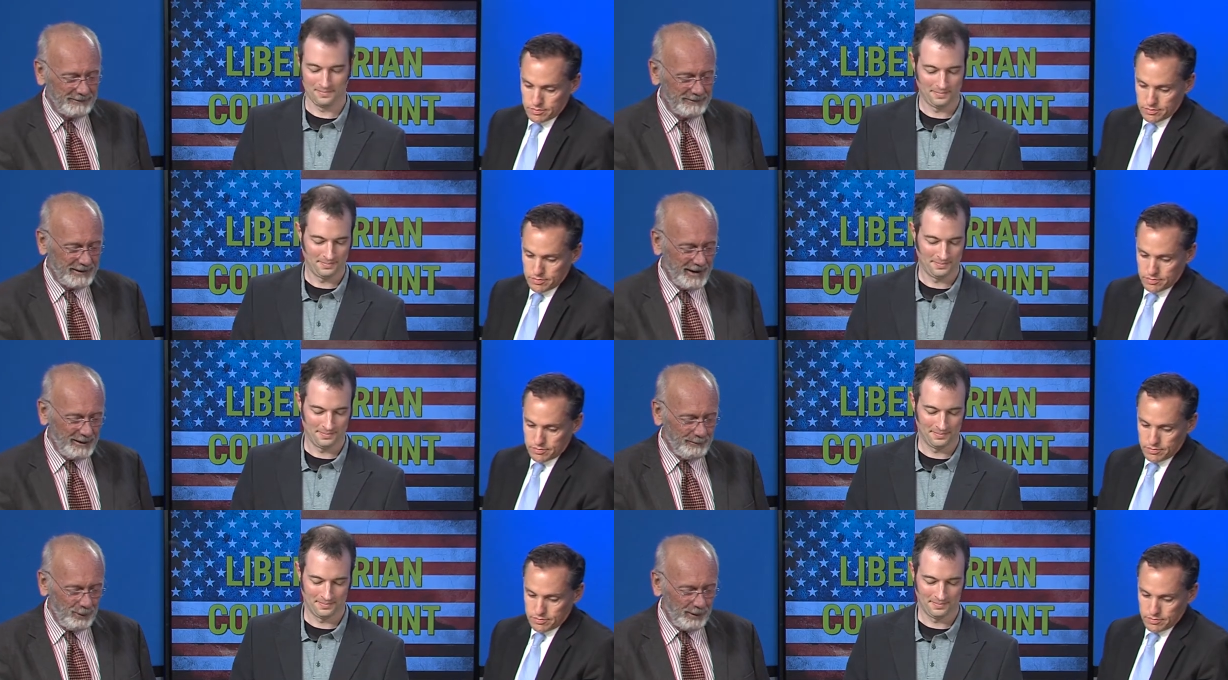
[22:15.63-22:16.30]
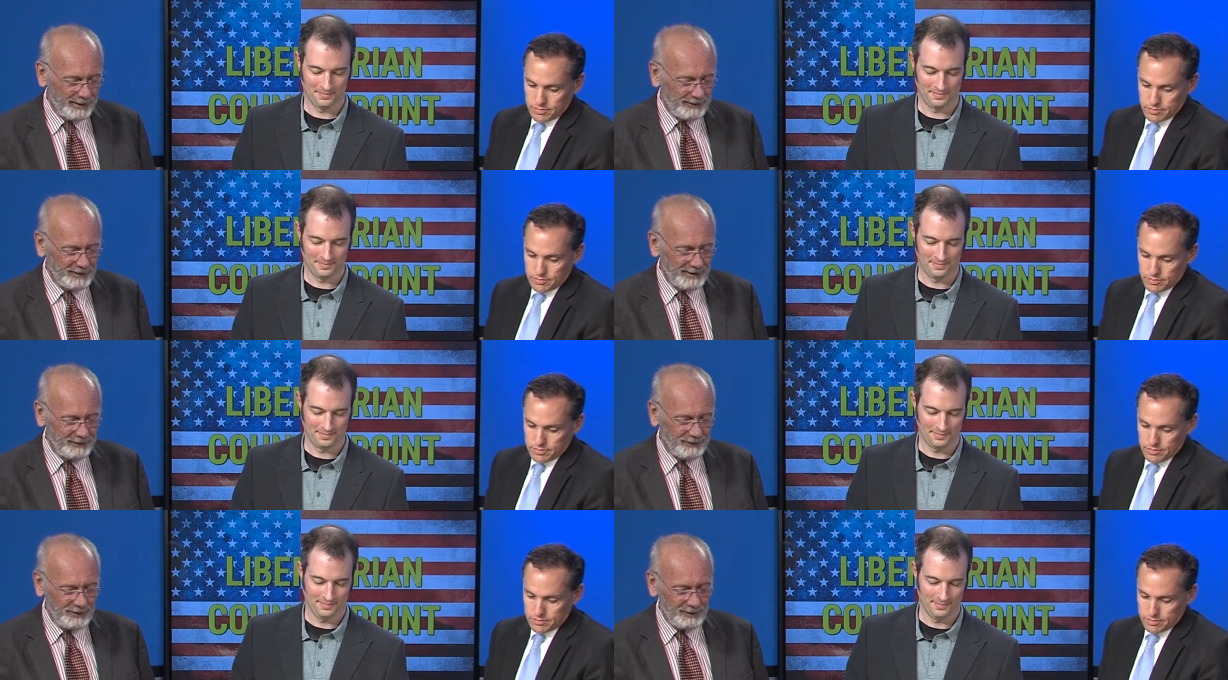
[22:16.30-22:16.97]
Speaker 1: Gallup polling
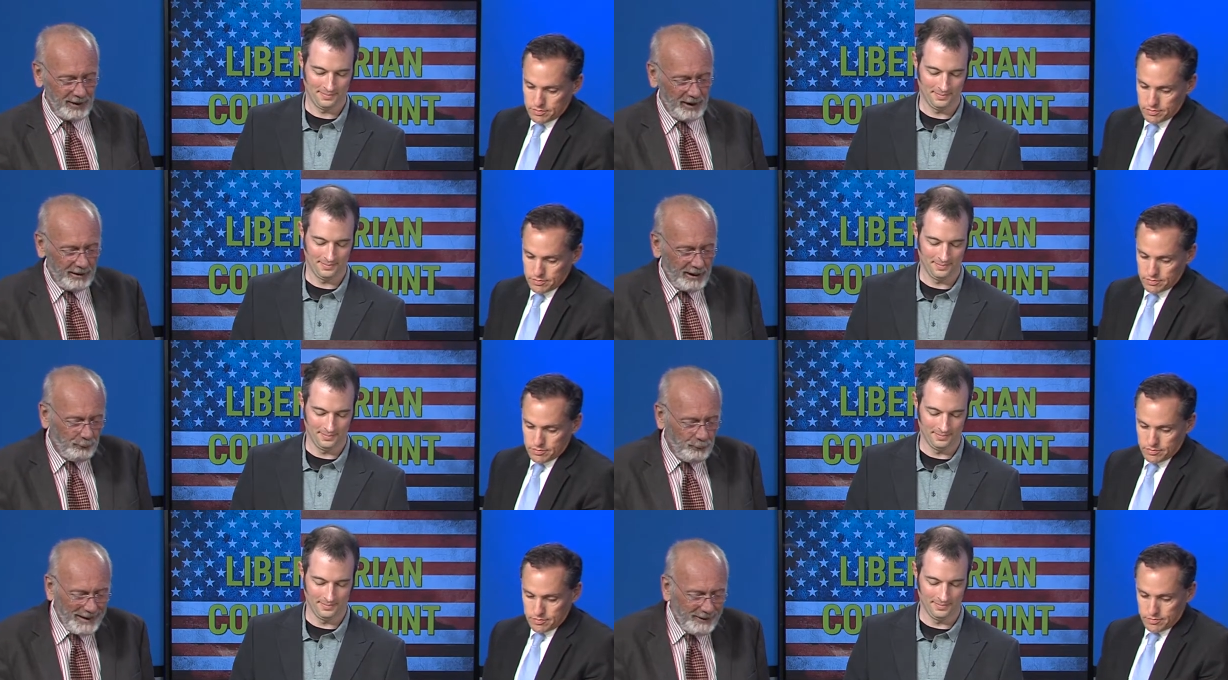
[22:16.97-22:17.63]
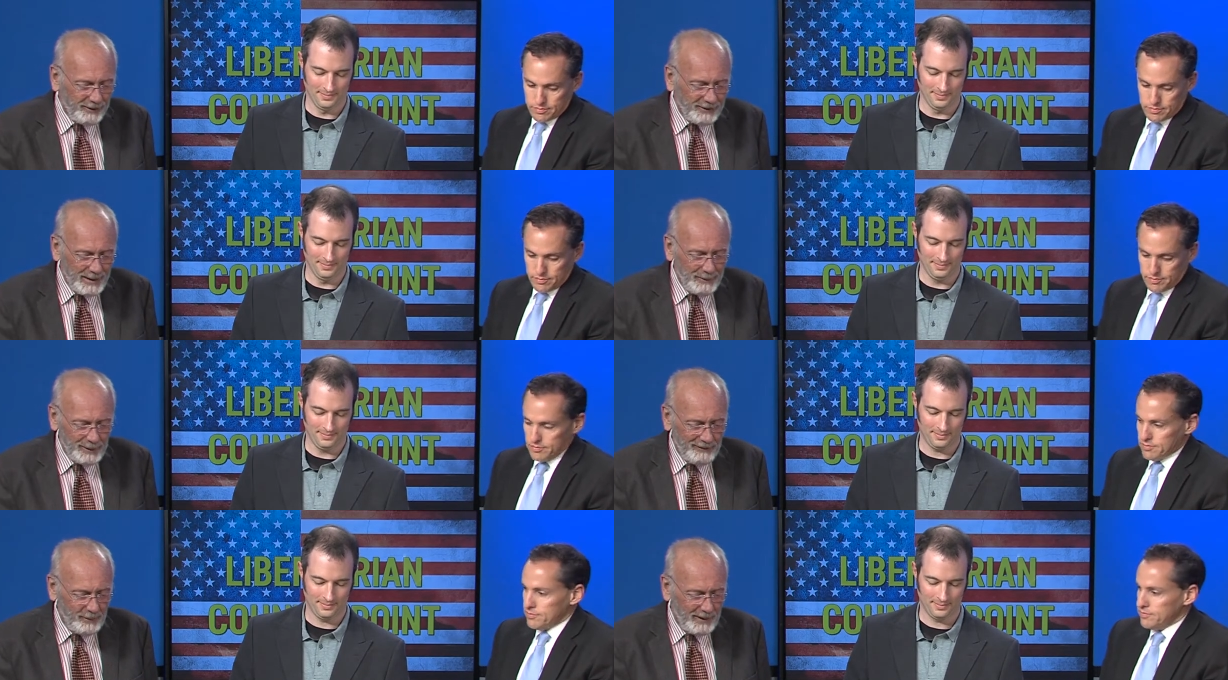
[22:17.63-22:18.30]
says there are a record
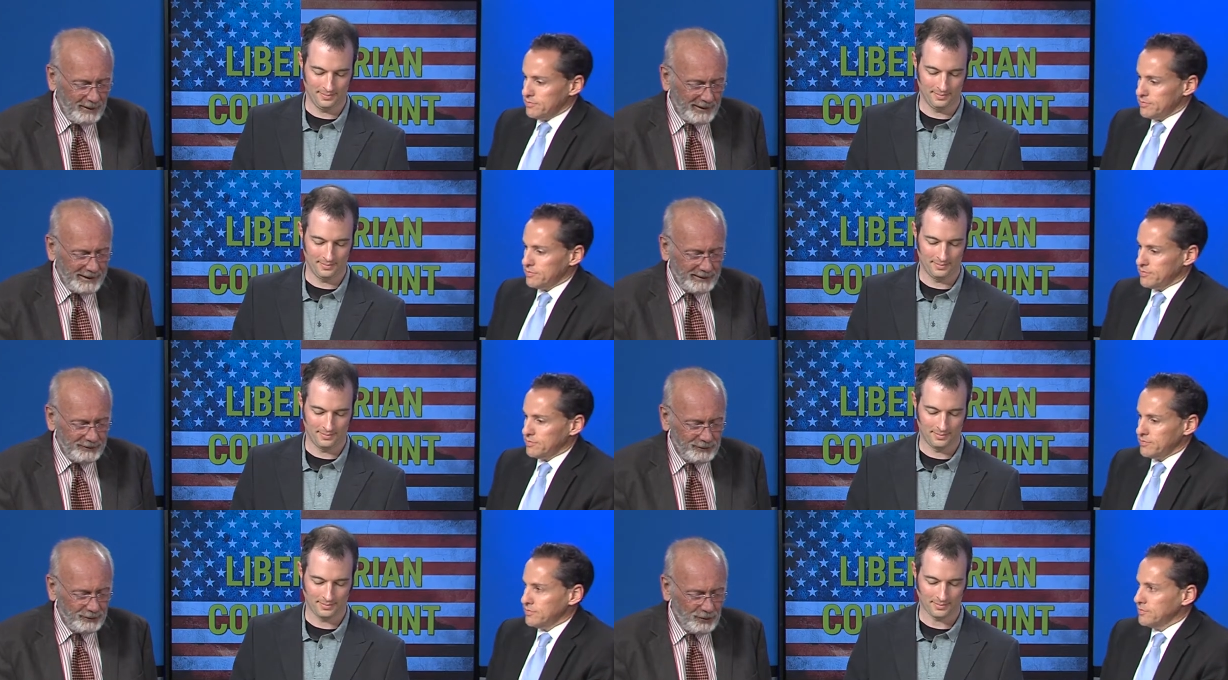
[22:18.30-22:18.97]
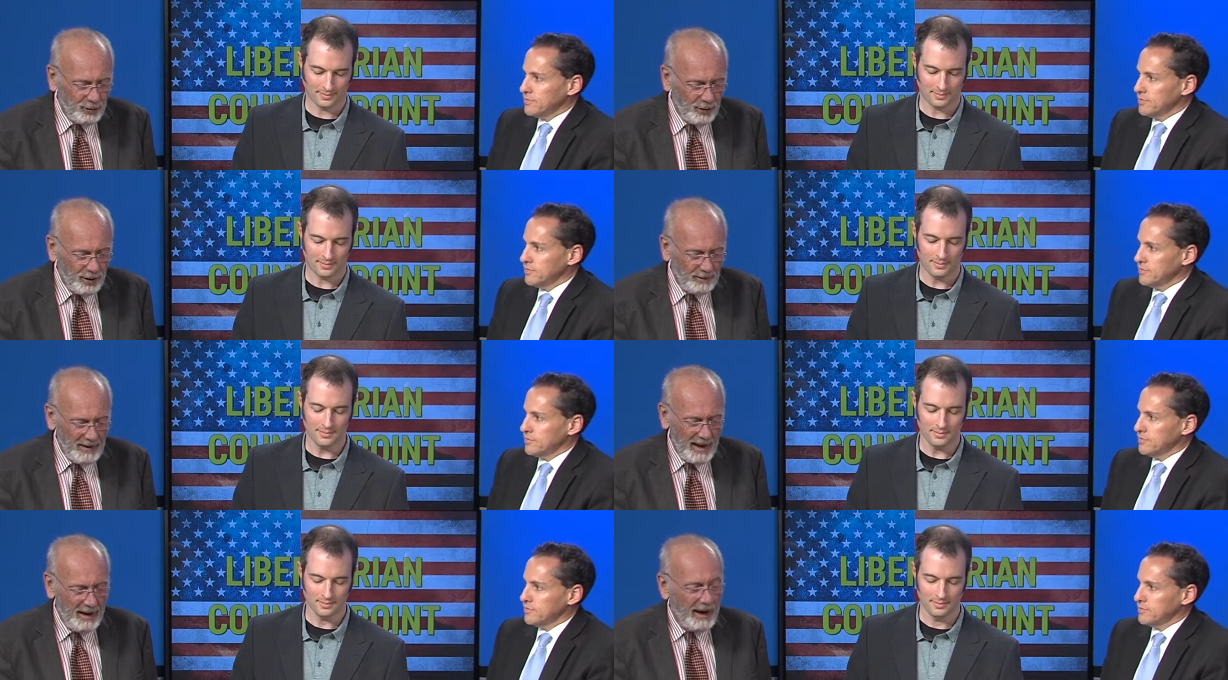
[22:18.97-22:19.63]
number of Americans who
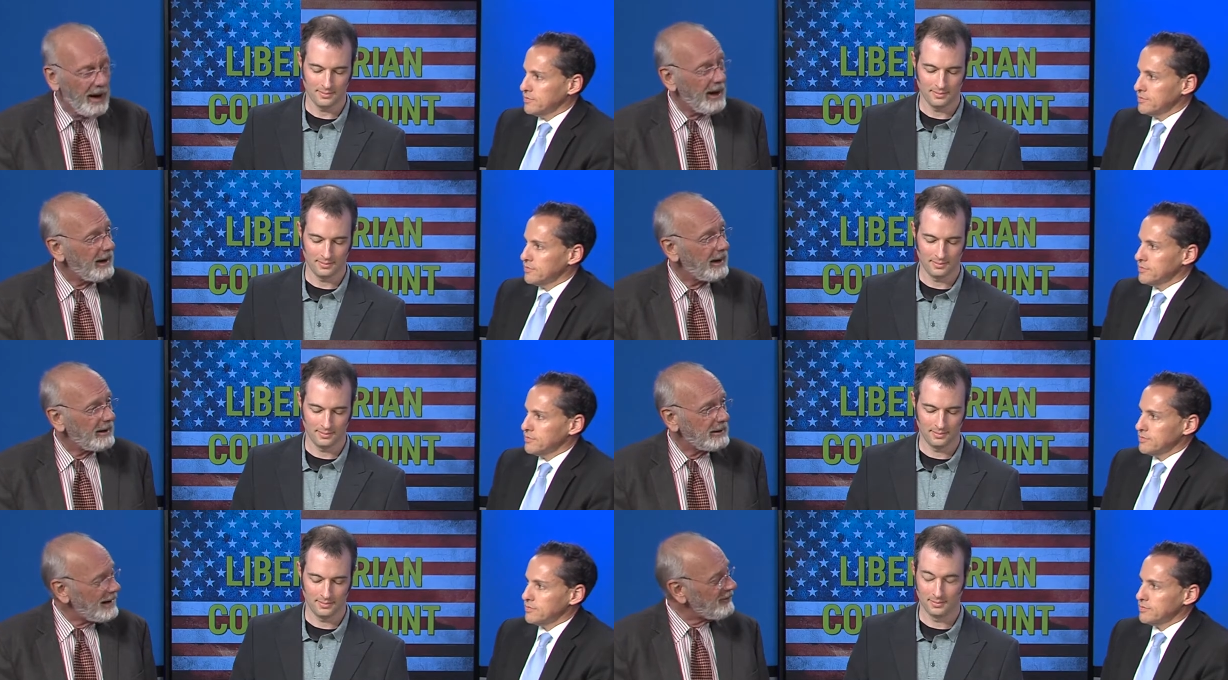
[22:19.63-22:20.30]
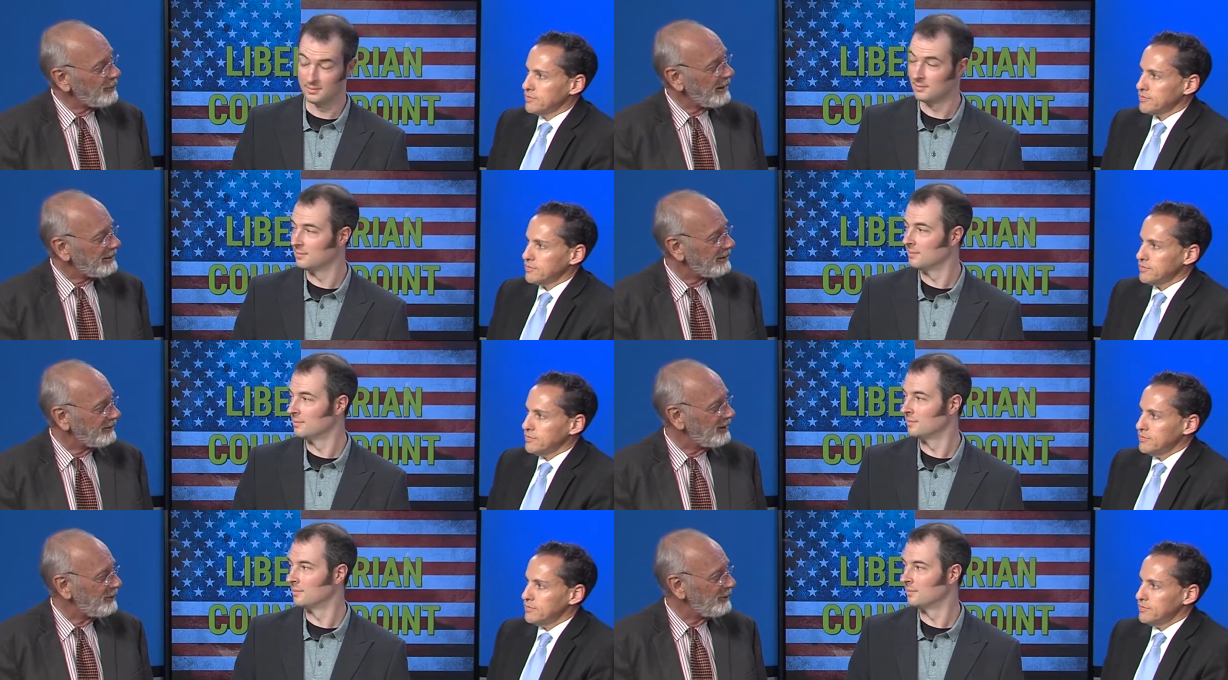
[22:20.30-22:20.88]
call government the